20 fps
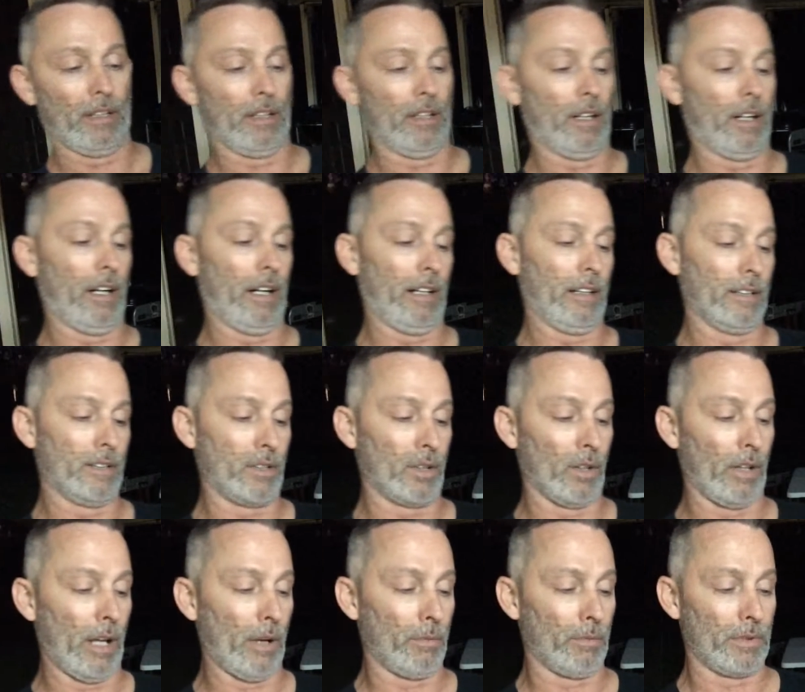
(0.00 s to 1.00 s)
All right,
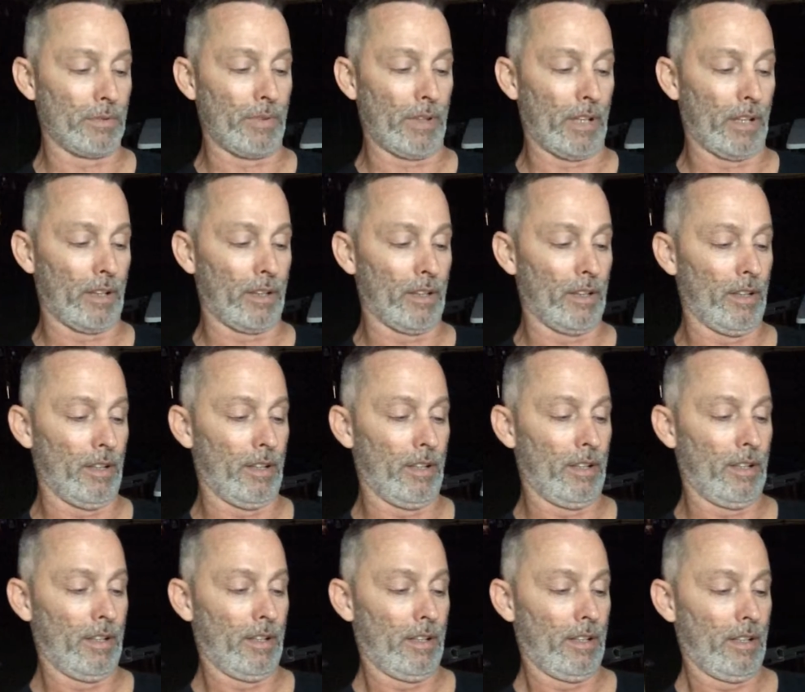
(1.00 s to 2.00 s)
so that was very good.
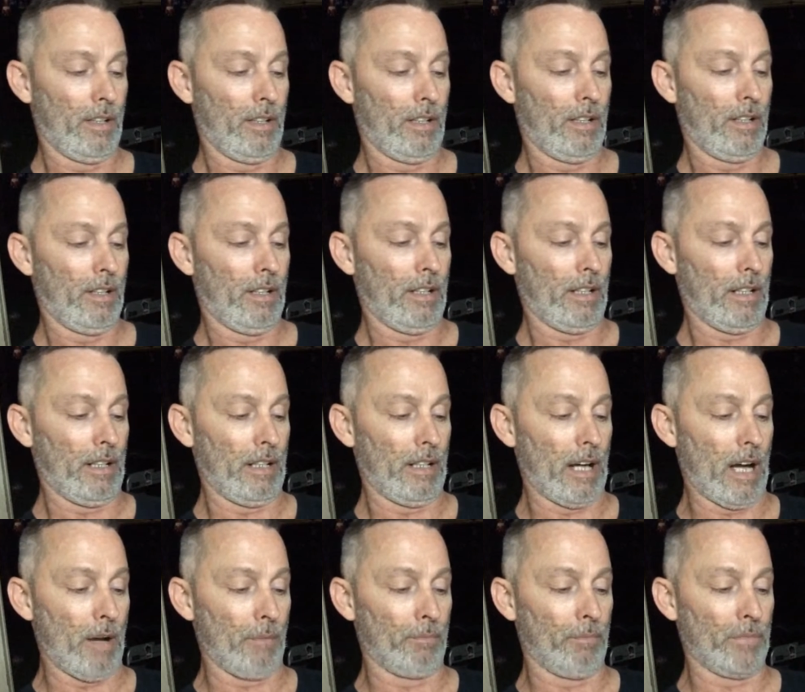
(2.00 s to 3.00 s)

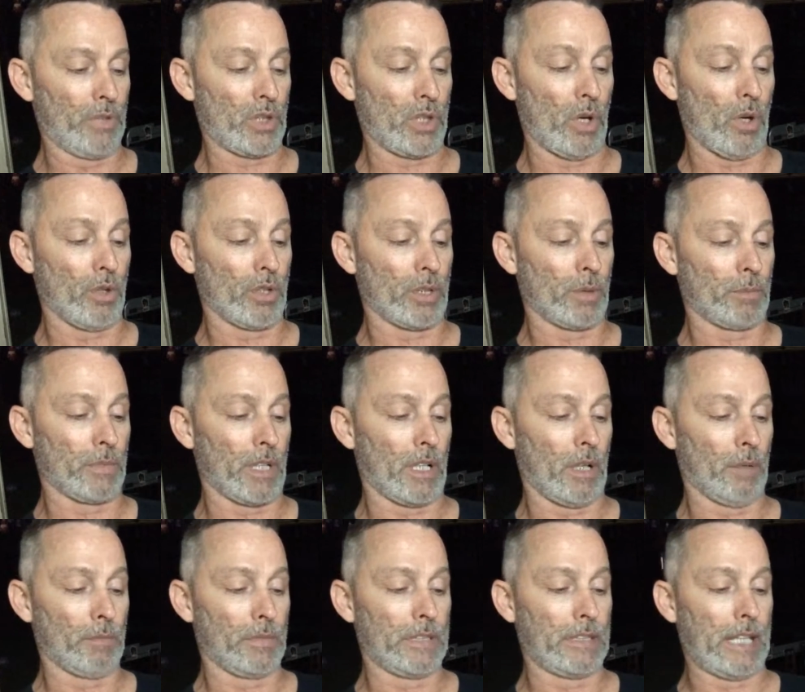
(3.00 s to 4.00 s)
I'm slow
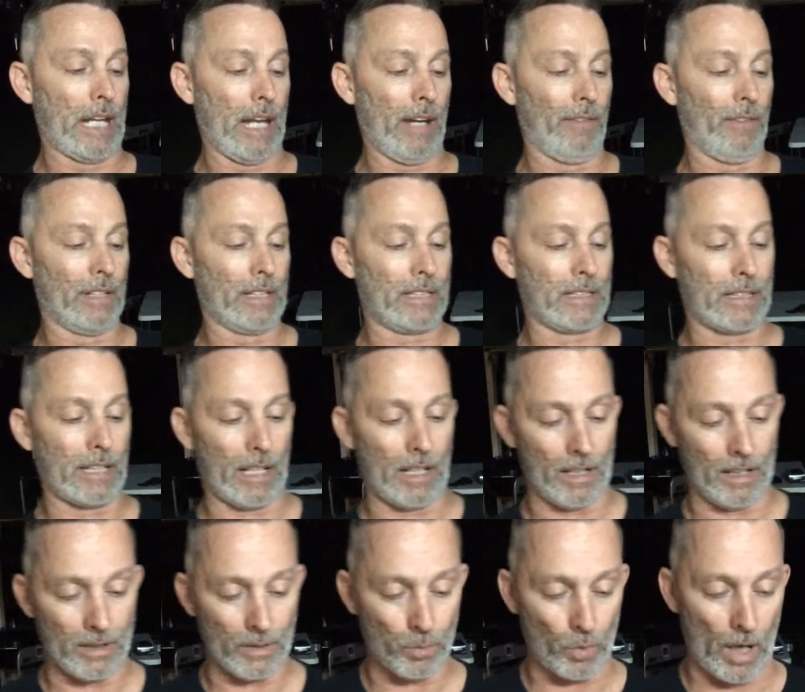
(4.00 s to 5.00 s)
sometimes. David
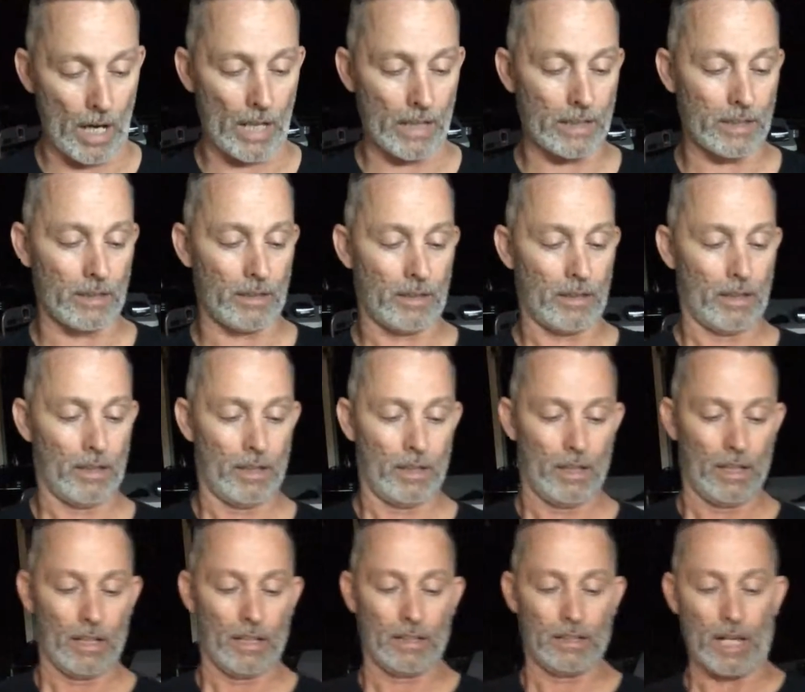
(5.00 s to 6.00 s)
Astaire's watching.
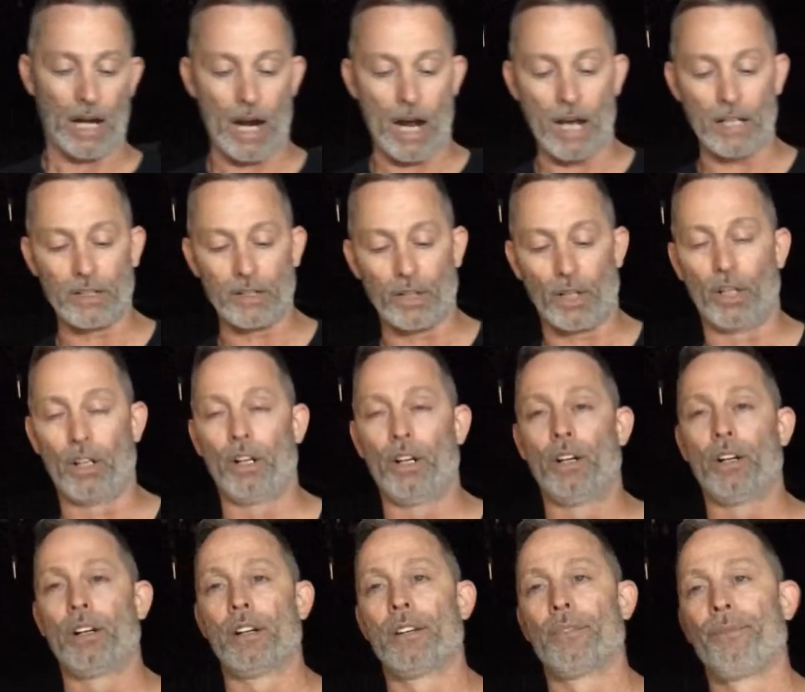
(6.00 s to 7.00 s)
Todd
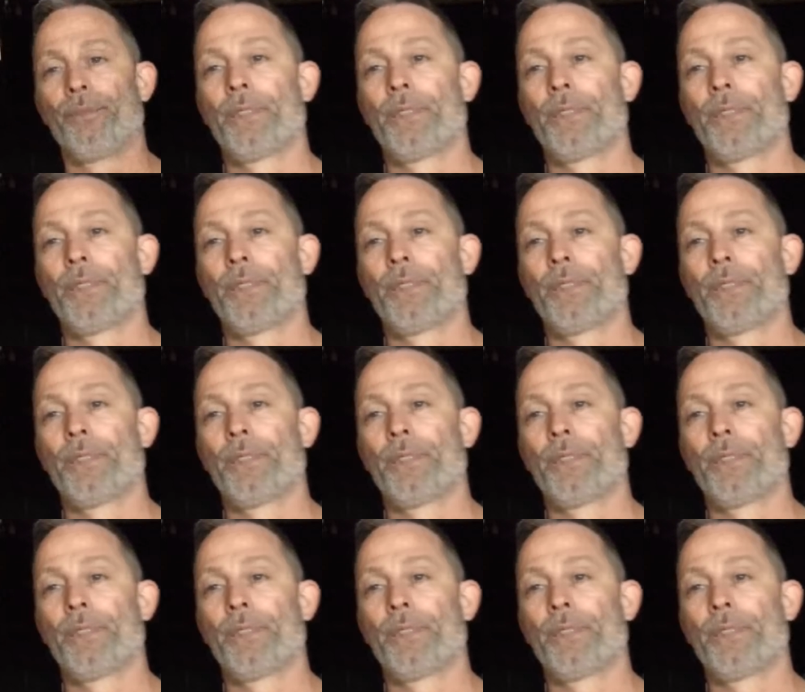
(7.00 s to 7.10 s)
Kern.